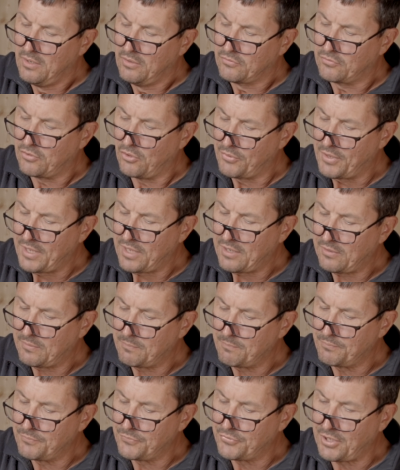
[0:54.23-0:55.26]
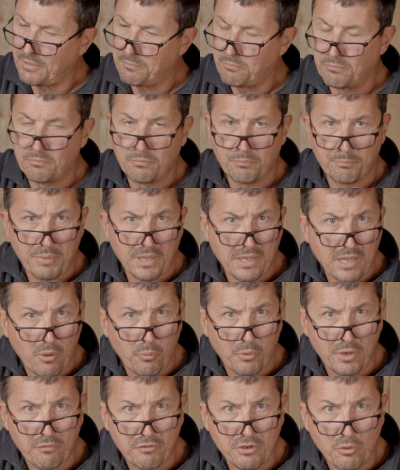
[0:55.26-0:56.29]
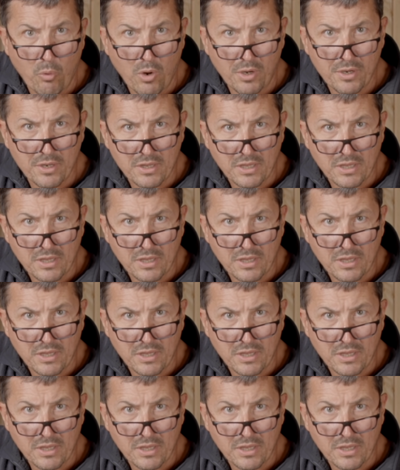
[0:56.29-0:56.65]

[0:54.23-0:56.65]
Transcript: So they said, pick out whatever you want